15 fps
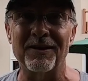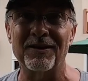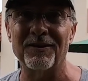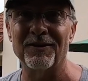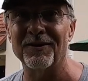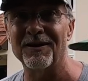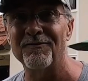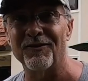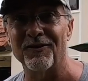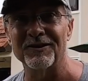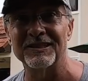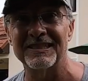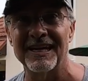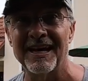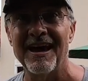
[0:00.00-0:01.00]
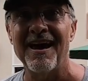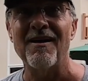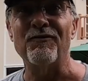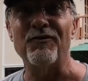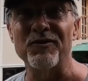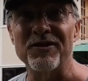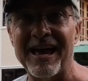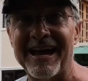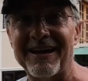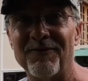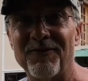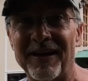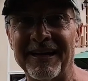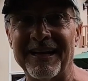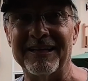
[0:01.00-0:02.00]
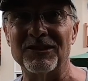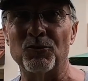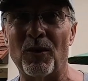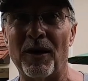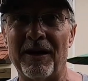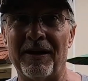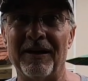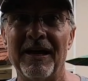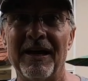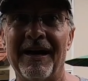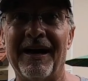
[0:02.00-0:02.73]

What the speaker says: the 31st for that event as well.